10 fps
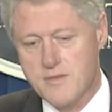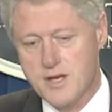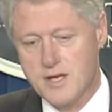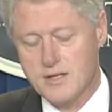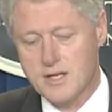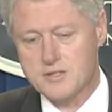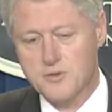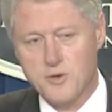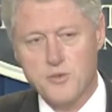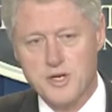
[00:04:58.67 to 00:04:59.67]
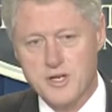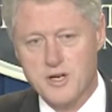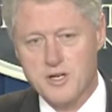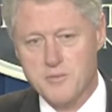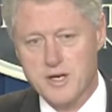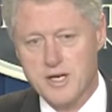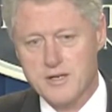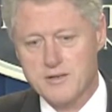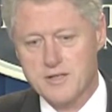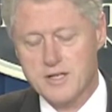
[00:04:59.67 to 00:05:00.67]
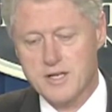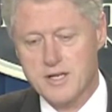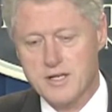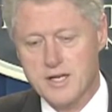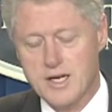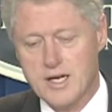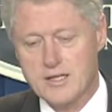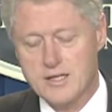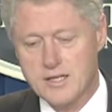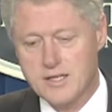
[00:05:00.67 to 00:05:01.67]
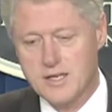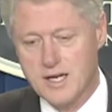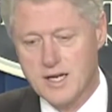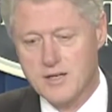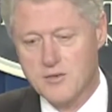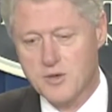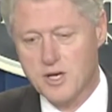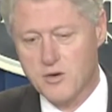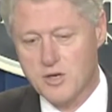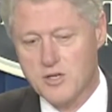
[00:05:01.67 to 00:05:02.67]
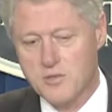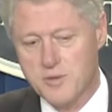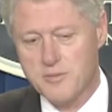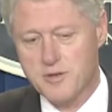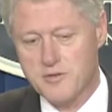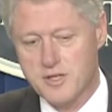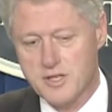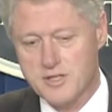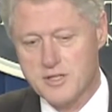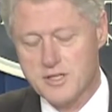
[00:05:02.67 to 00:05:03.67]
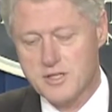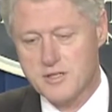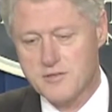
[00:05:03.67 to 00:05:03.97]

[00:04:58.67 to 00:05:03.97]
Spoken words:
And that's what we talked about. And I think tonight we owe it to the people of Littleton and to the